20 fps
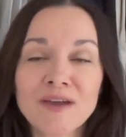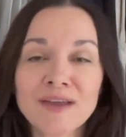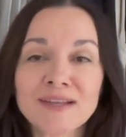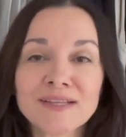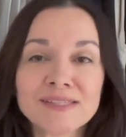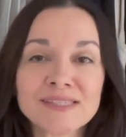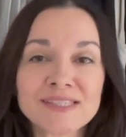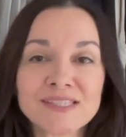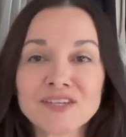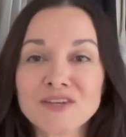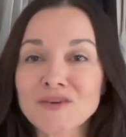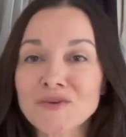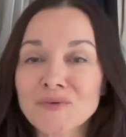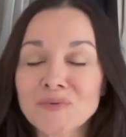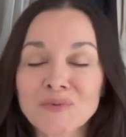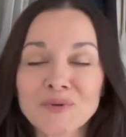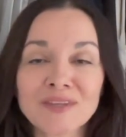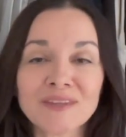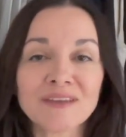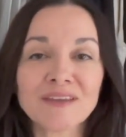and it's still
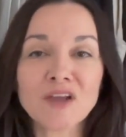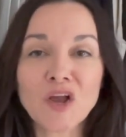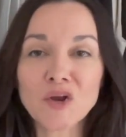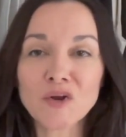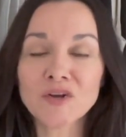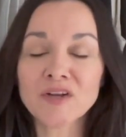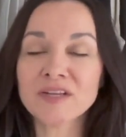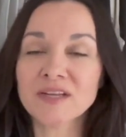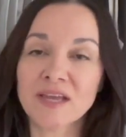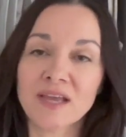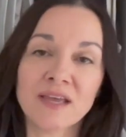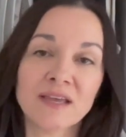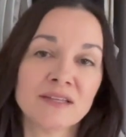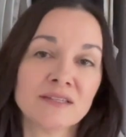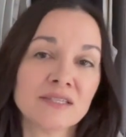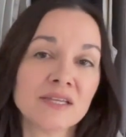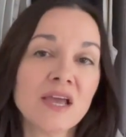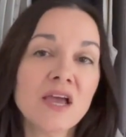really current and